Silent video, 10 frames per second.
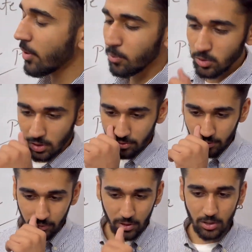most of
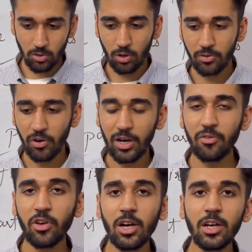the students find
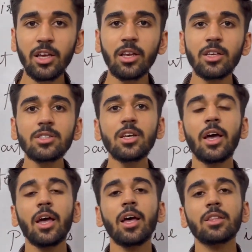difficulty in is
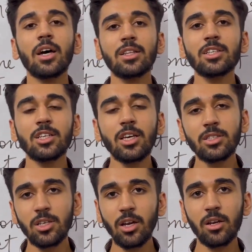that they say,
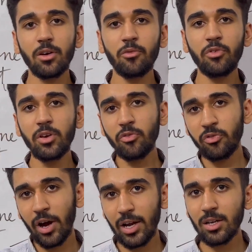sir, we
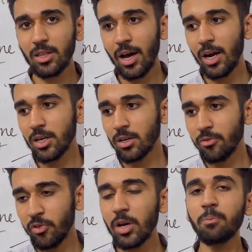find that
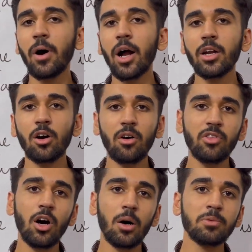one part of
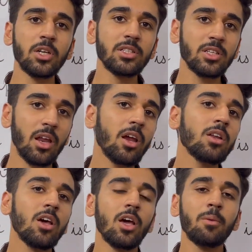the option is correct
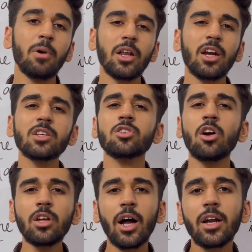but it is
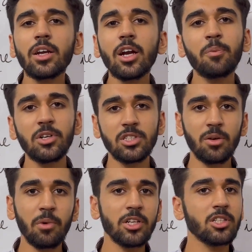not
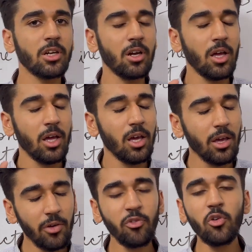100% matching.
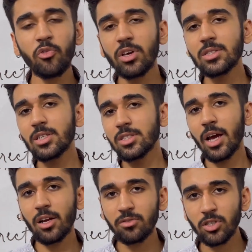If you face this
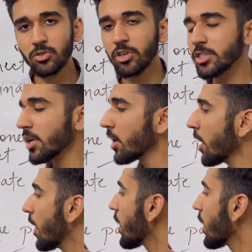kind of situation,